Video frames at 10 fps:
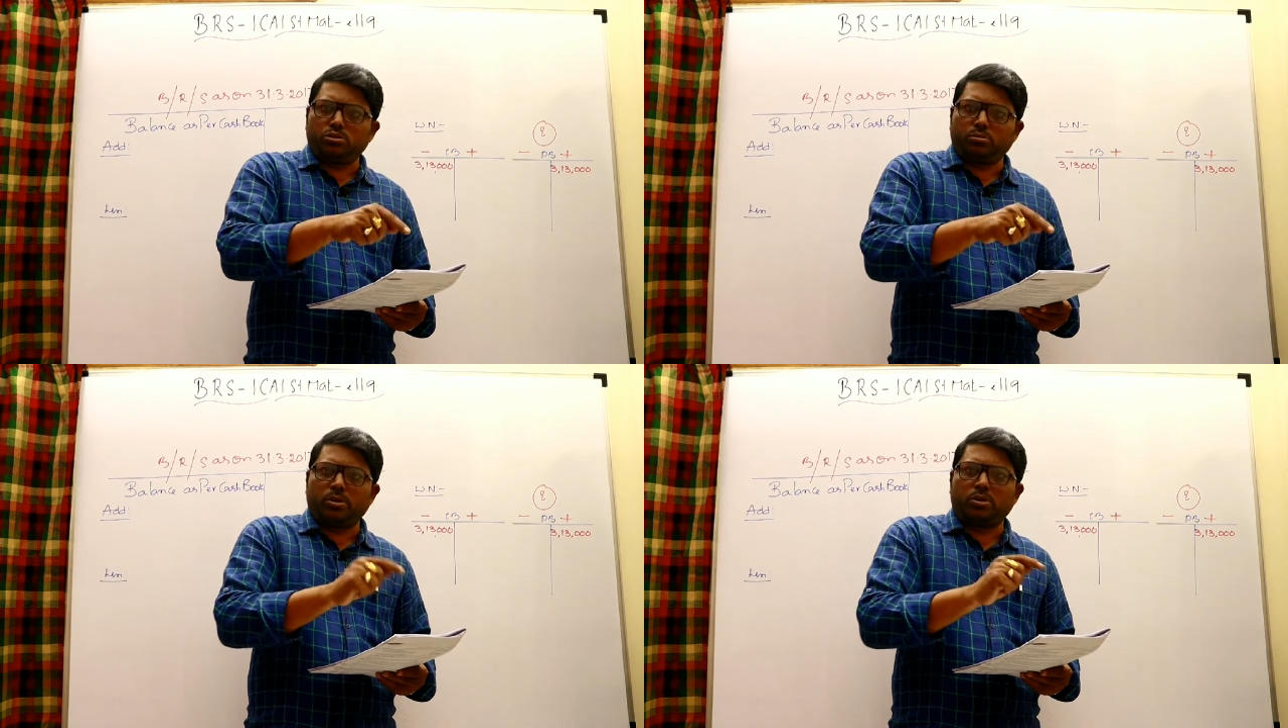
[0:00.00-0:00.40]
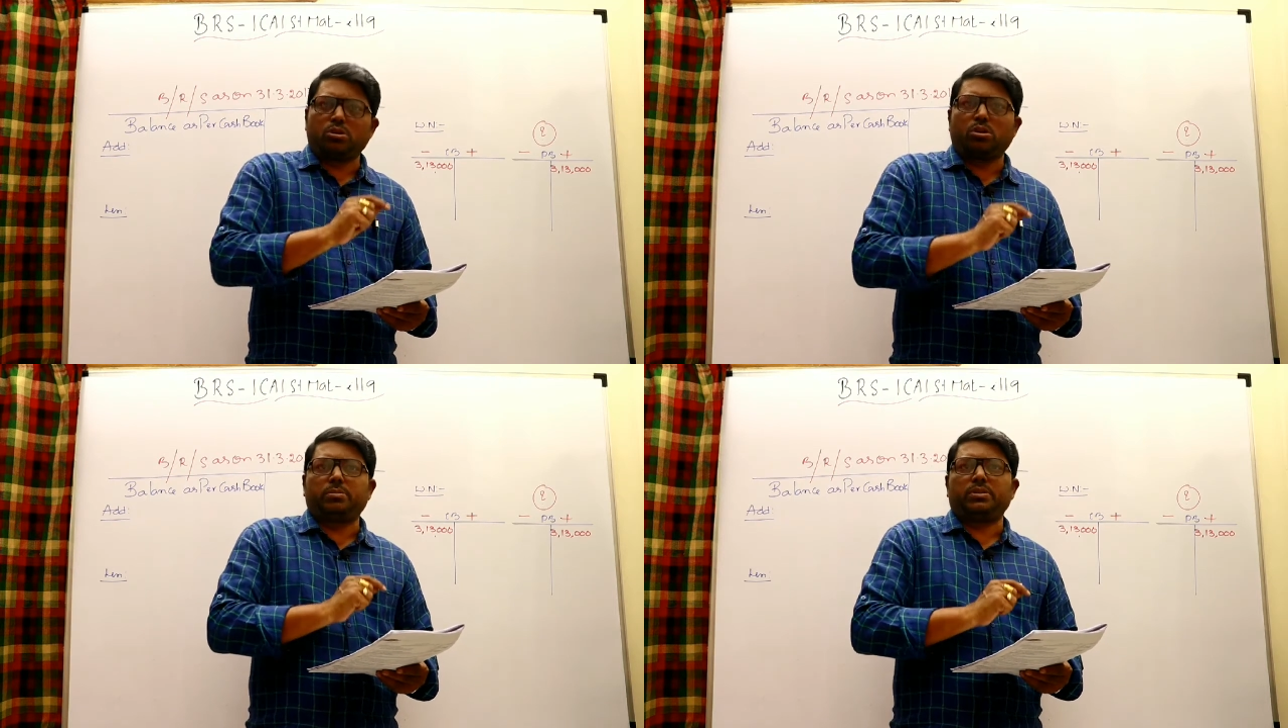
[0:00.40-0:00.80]
bank
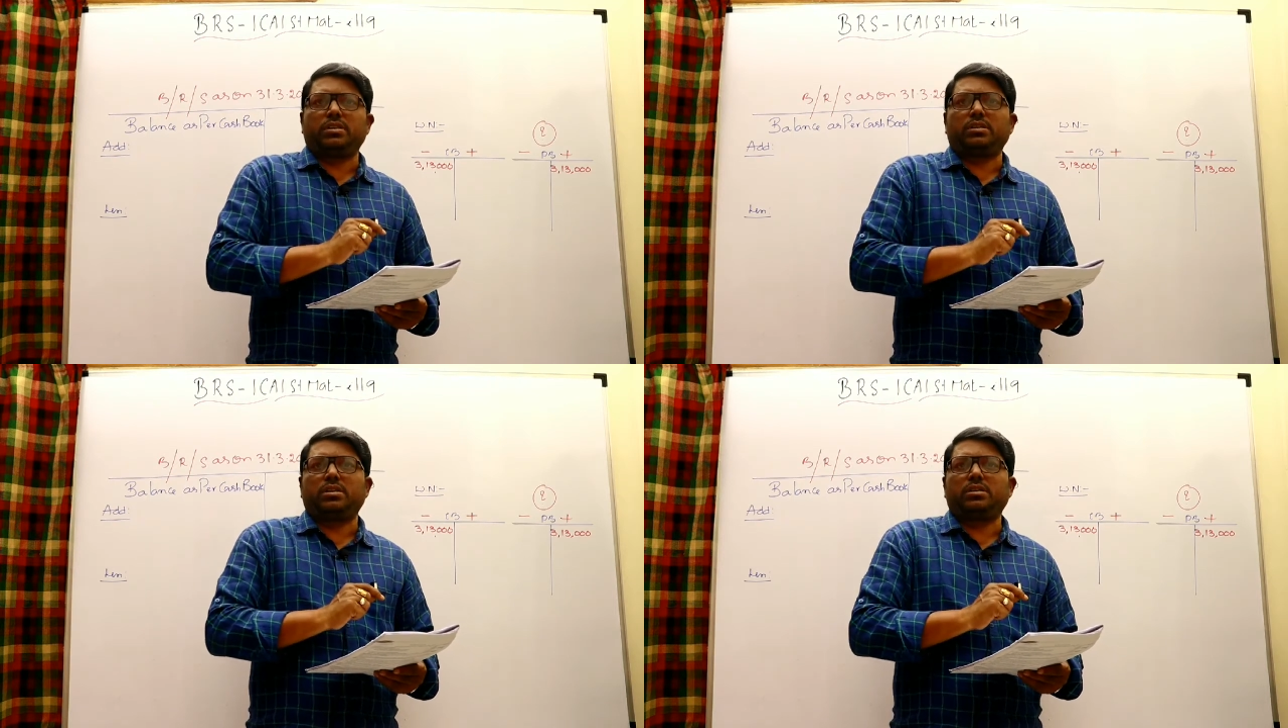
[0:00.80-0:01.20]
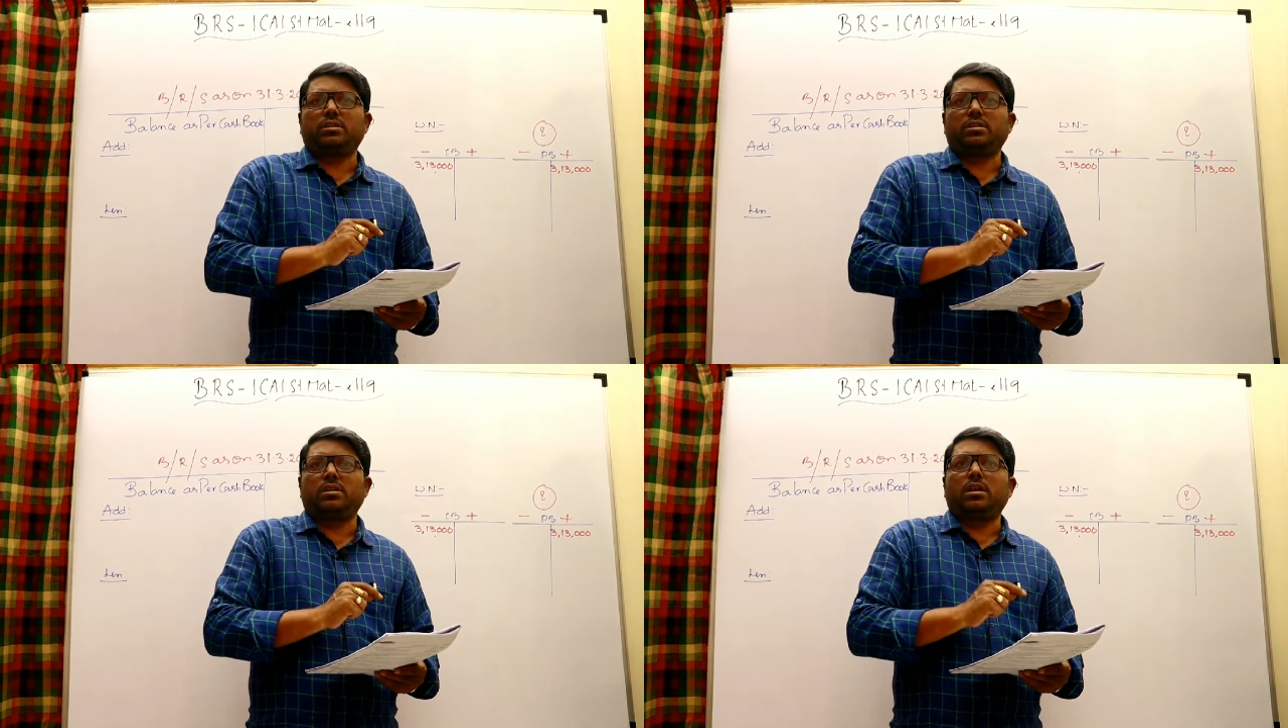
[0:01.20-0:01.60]
charges
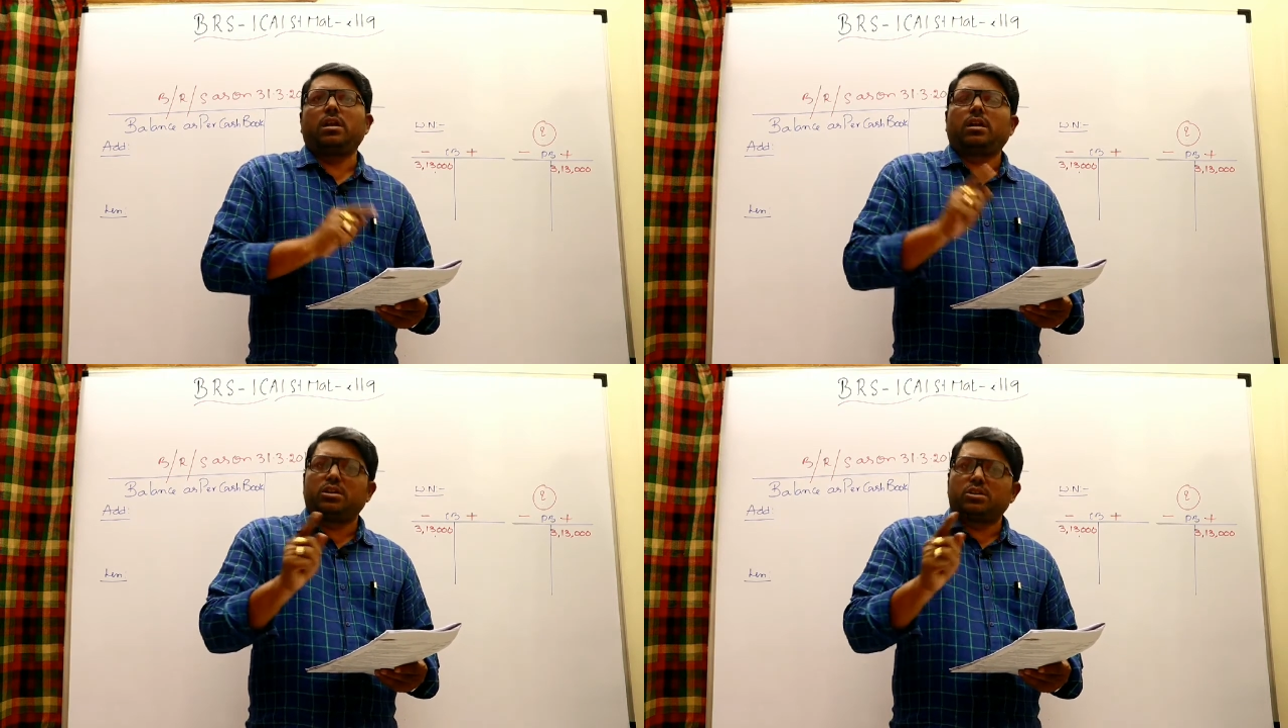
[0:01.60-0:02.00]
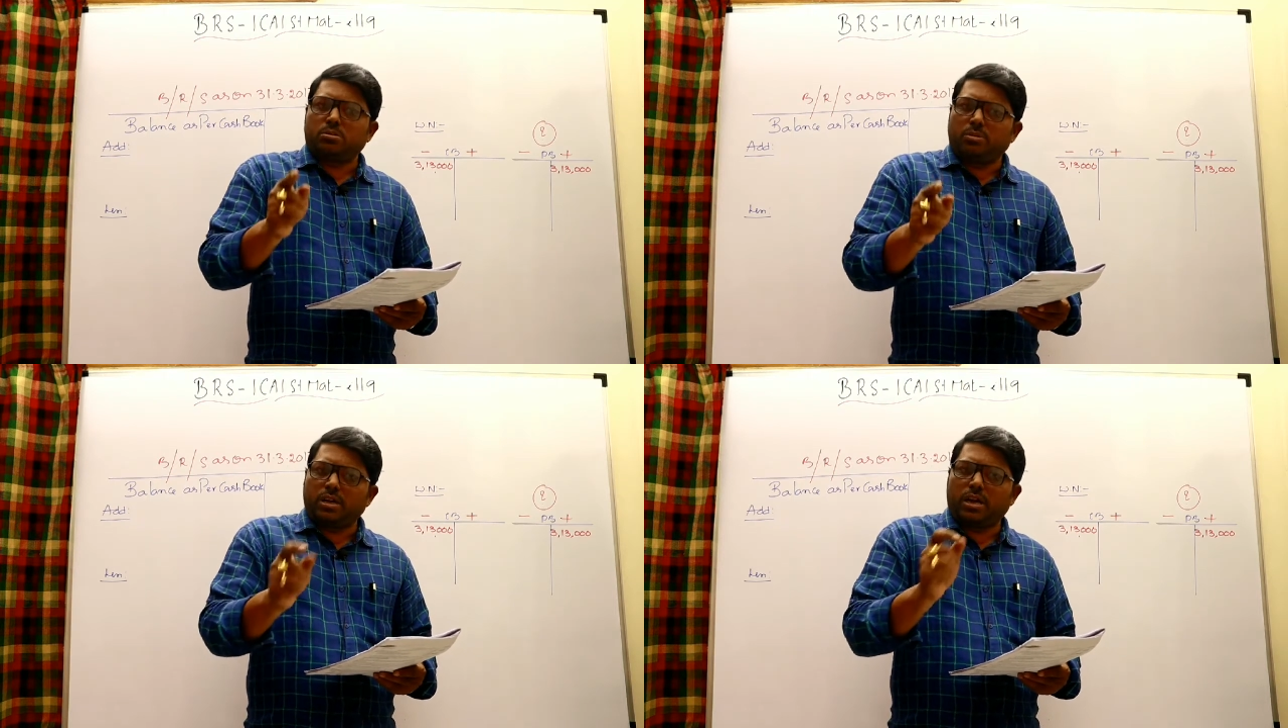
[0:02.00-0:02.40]
recorded in the
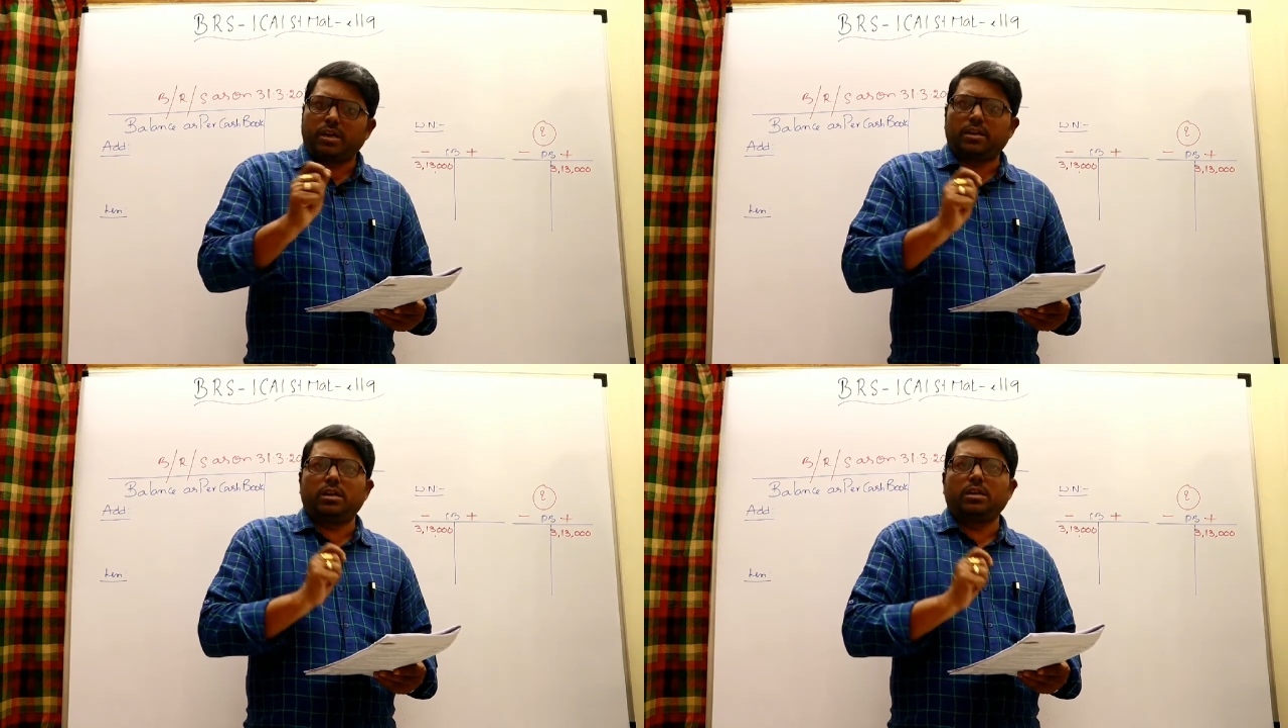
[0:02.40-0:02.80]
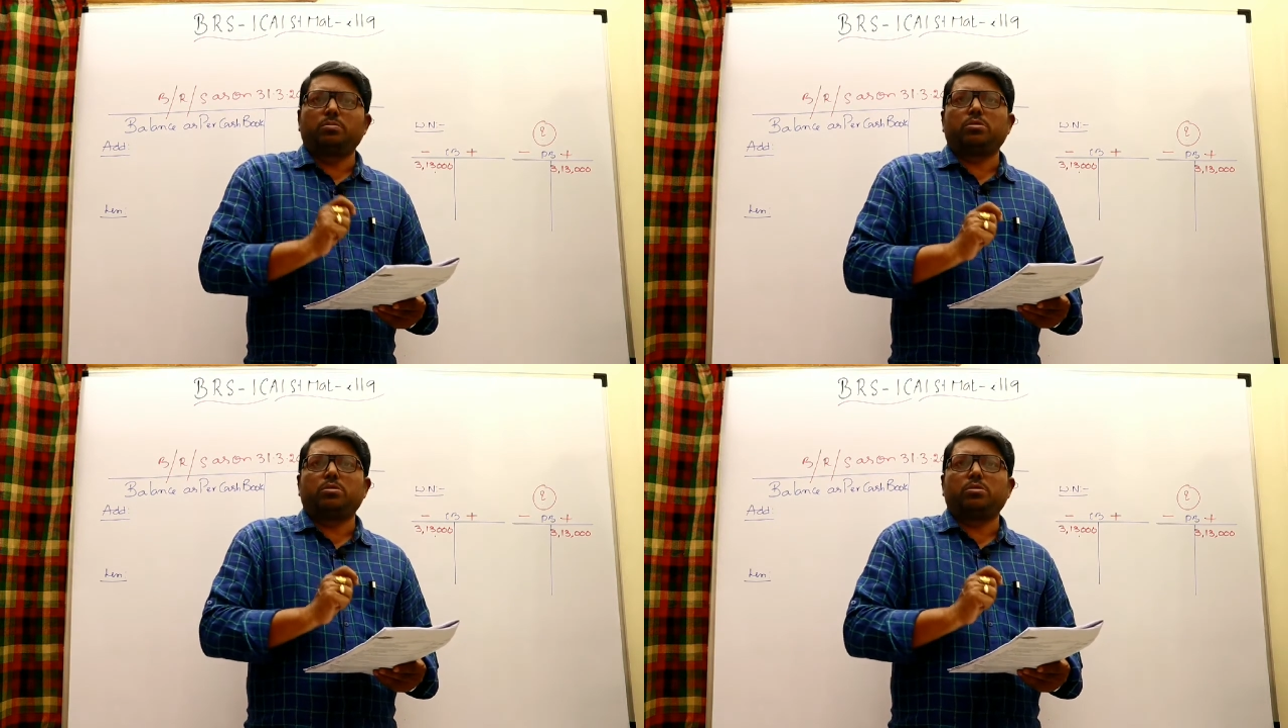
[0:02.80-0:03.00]
passbook only,